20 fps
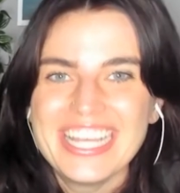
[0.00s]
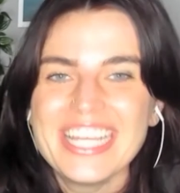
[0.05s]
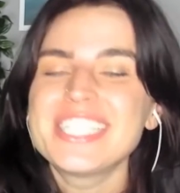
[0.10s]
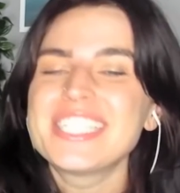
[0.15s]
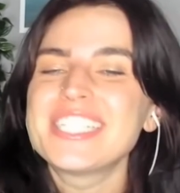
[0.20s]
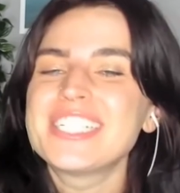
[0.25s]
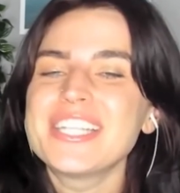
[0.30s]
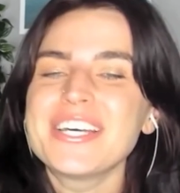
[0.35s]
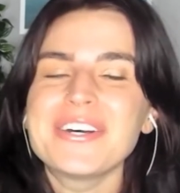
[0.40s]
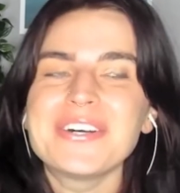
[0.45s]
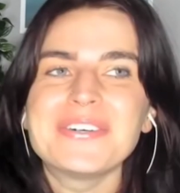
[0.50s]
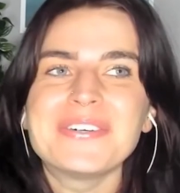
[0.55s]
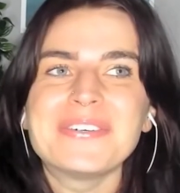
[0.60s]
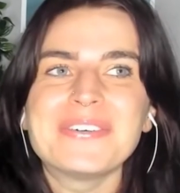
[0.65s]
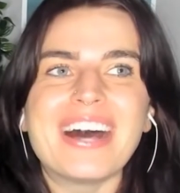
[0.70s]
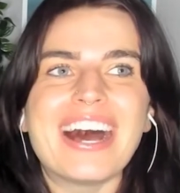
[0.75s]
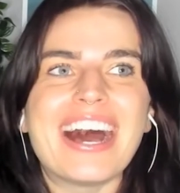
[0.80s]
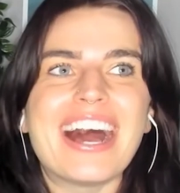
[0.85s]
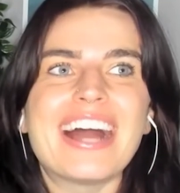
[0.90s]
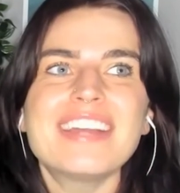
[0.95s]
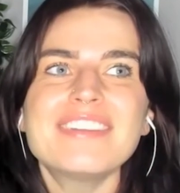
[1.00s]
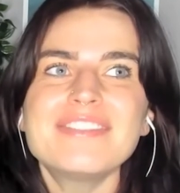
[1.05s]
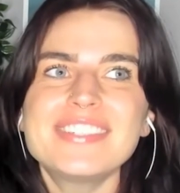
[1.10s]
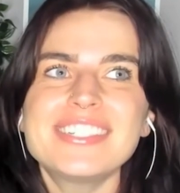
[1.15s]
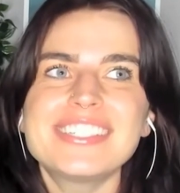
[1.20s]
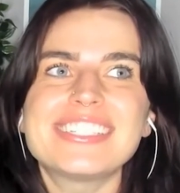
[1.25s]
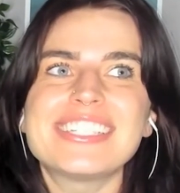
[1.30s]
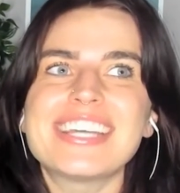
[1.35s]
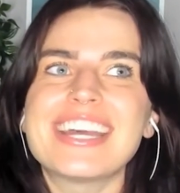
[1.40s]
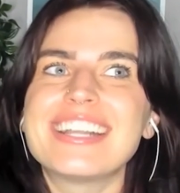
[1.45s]
So I've
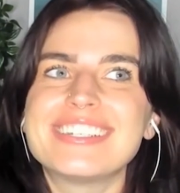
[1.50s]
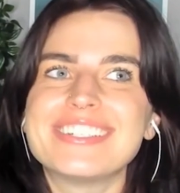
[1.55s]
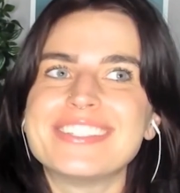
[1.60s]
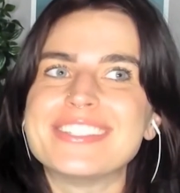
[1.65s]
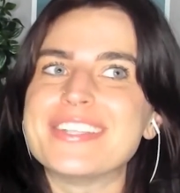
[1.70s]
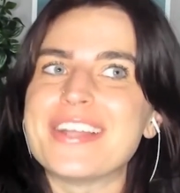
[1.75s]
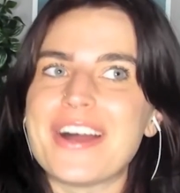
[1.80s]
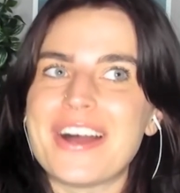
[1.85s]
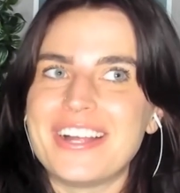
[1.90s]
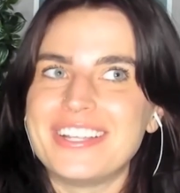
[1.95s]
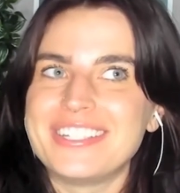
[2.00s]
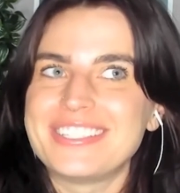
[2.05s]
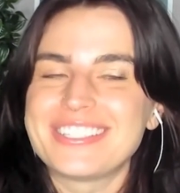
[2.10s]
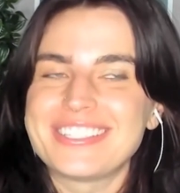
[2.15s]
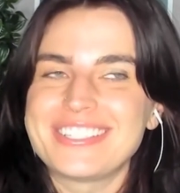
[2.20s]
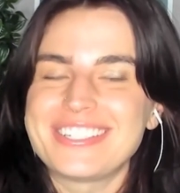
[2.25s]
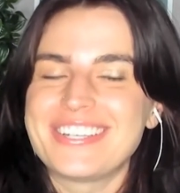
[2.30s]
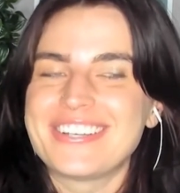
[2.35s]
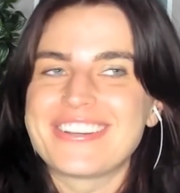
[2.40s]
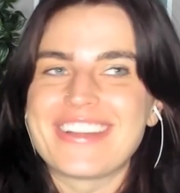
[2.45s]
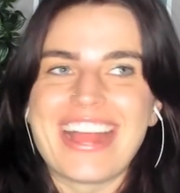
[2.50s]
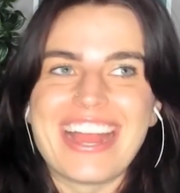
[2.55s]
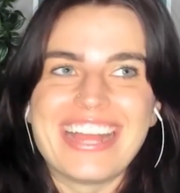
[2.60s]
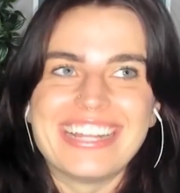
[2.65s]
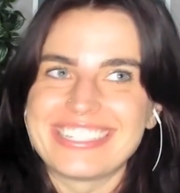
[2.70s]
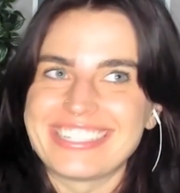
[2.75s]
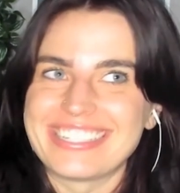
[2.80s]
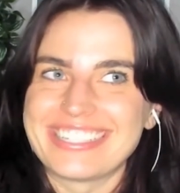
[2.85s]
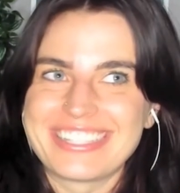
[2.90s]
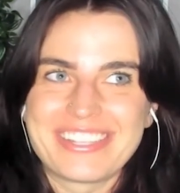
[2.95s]
decided not to try
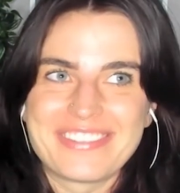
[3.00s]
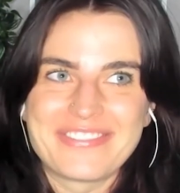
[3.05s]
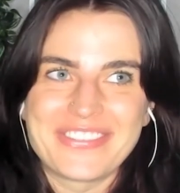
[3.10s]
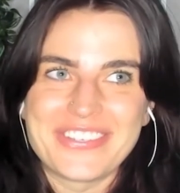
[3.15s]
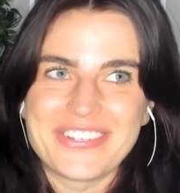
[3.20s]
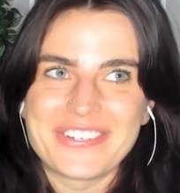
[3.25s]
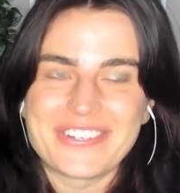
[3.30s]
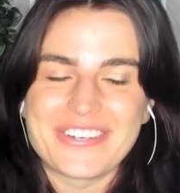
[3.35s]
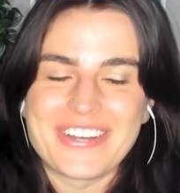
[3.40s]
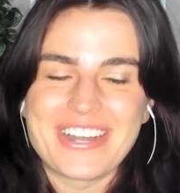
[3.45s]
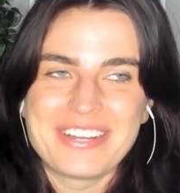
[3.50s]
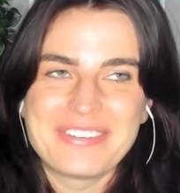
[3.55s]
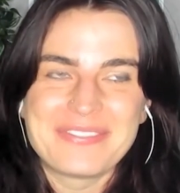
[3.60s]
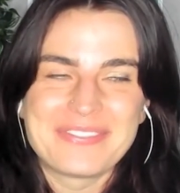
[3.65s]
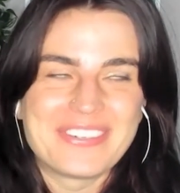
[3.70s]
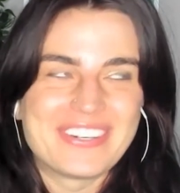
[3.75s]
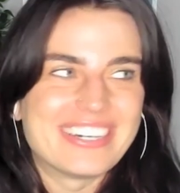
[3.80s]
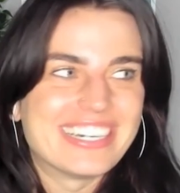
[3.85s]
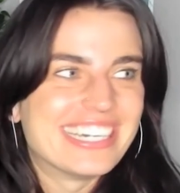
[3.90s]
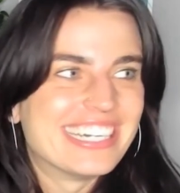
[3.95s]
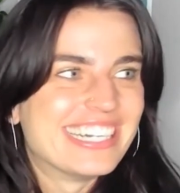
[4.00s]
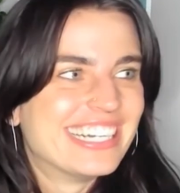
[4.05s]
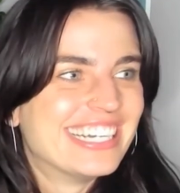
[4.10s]
telling the future anymore.